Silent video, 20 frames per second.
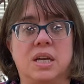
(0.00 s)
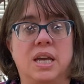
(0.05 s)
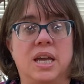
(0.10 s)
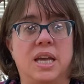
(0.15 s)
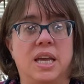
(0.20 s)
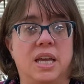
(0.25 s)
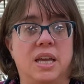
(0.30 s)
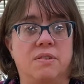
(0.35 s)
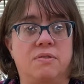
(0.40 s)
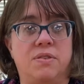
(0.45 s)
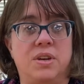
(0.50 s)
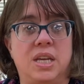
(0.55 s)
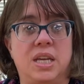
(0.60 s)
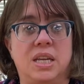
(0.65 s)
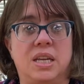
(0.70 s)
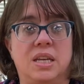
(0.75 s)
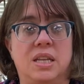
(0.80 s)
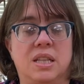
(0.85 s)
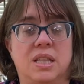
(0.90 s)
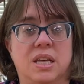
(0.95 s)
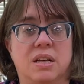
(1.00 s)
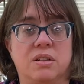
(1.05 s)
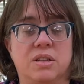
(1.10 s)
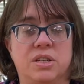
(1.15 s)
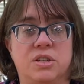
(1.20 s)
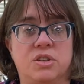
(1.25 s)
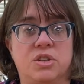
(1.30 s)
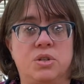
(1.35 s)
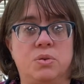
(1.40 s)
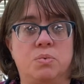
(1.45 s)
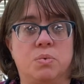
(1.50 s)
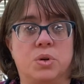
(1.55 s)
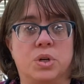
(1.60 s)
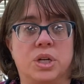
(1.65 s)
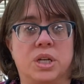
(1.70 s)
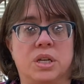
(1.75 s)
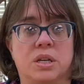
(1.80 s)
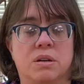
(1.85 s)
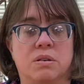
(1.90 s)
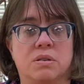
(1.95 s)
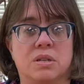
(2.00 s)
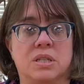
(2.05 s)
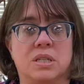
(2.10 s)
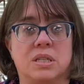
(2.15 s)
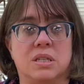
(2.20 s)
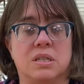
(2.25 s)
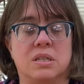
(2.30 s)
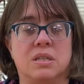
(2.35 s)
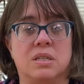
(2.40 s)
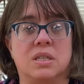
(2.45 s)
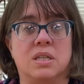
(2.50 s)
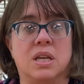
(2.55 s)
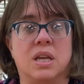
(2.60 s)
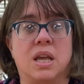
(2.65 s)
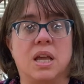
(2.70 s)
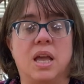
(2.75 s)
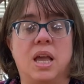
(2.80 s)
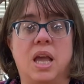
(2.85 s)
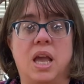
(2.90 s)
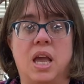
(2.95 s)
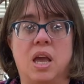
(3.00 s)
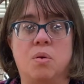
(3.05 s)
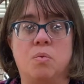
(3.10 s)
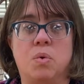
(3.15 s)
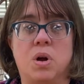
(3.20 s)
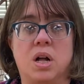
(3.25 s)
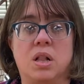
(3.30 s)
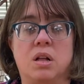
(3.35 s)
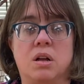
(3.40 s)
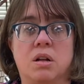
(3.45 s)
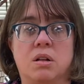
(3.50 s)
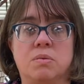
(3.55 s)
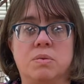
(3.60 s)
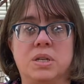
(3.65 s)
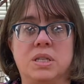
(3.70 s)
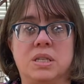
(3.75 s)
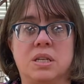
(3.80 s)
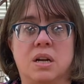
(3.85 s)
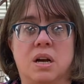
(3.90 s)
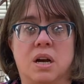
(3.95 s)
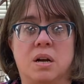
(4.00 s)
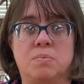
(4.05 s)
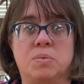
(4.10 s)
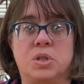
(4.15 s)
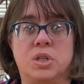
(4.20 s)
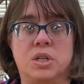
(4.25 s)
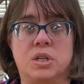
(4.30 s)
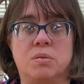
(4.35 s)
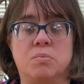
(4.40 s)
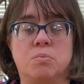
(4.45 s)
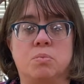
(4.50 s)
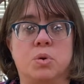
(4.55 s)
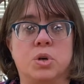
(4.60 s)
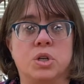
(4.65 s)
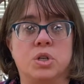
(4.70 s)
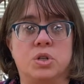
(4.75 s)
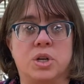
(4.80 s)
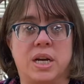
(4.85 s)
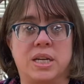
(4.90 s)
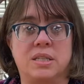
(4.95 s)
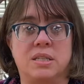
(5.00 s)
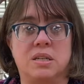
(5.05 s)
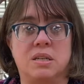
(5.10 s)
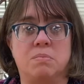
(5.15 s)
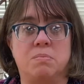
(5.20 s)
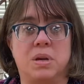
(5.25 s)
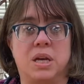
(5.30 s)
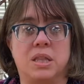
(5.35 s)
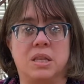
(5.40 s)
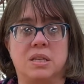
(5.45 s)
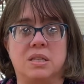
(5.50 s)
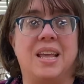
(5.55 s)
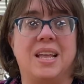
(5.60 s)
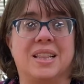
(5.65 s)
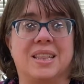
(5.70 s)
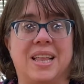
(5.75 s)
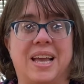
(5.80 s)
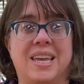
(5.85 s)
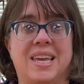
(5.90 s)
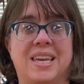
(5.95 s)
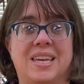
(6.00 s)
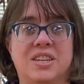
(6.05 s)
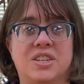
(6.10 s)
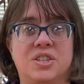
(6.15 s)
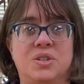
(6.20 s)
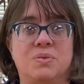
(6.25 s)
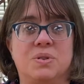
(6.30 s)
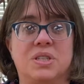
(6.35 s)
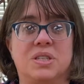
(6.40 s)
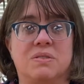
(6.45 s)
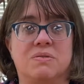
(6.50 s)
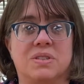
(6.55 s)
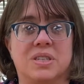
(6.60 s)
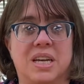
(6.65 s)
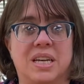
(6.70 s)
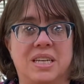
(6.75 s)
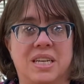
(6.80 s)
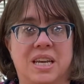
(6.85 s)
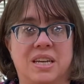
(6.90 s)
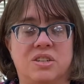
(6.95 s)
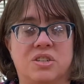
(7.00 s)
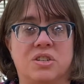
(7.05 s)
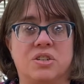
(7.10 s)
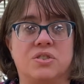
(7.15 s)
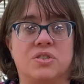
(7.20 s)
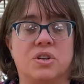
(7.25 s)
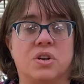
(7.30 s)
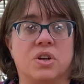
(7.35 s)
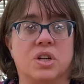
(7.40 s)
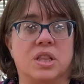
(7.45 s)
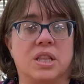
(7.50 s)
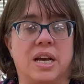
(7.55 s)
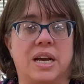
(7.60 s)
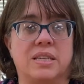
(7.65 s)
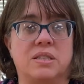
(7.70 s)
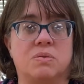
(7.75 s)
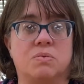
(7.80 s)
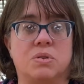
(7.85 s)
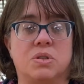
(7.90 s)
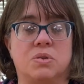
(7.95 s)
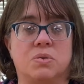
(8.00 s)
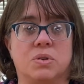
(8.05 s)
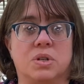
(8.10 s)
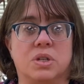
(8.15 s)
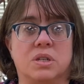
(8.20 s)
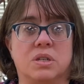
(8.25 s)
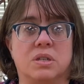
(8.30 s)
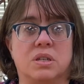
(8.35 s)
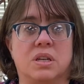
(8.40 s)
If needed, they'll issue warning notices. And while always an option, more drastic methods like issuance of citations are a last resort.